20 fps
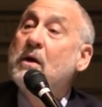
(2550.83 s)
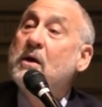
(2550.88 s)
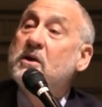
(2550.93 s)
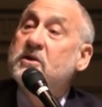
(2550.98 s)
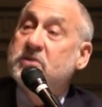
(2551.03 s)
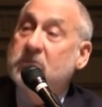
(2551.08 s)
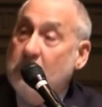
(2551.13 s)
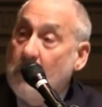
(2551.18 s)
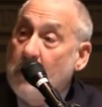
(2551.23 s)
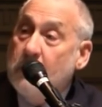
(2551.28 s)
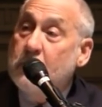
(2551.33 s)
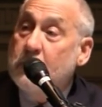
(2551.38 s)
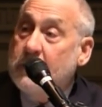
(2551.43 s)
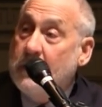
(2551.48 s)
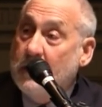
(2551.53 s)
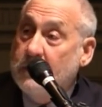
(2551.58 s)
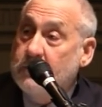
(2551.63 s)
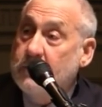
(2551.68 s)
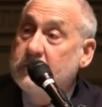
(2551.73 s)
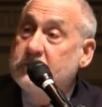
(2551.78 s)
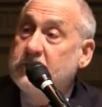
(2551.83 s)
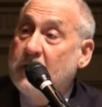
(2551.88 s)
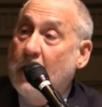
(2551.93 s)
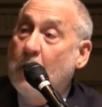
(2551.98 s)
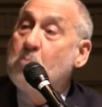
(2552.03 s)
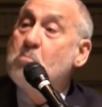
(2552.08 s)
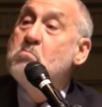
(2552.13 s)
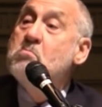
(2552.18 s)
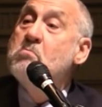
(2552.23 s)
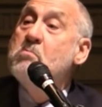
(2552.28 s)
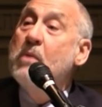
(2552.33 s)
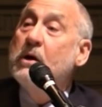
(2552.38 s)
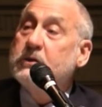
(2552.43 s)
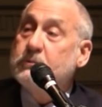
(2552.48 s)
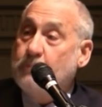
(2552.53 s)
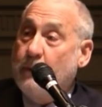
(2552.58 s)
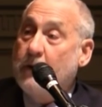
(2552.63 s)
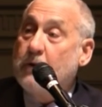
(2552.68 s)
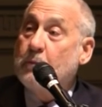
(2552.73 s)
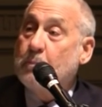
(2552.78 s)
Some other countries that are much
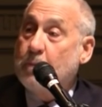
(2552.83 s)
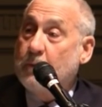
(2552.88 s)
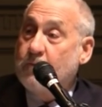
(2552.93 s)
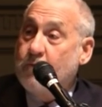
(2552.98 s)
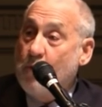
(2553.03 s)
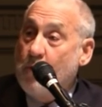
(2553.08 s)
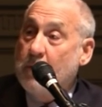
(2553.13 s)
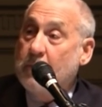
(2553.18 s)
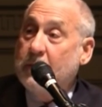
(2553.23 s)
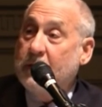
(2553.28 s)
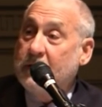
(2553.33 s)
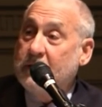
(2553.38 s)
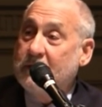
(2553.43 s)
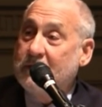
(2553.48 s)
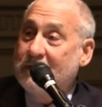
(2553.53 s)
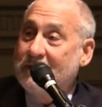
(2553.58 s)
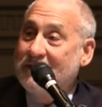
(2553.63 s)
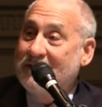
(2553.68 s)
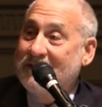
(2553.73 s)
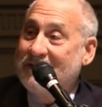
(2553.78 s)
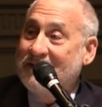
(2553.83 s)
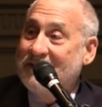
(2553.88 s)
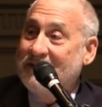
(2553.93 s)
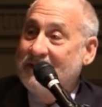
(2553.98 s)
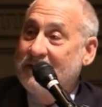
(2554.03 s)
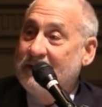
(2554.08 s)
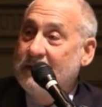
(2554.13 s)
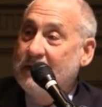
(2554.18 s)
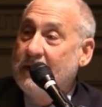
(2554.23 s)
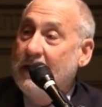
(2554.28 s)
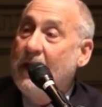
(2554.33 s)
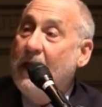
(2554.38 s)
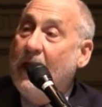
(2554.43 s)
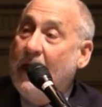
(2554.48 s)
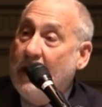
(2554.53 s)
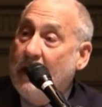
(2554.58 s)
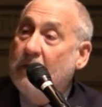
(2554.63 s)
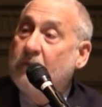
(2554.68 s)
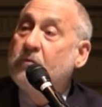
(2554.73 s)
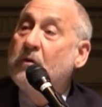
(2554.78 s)
better performing
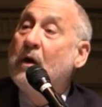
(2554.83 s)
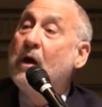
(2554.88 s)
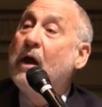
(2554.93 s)
have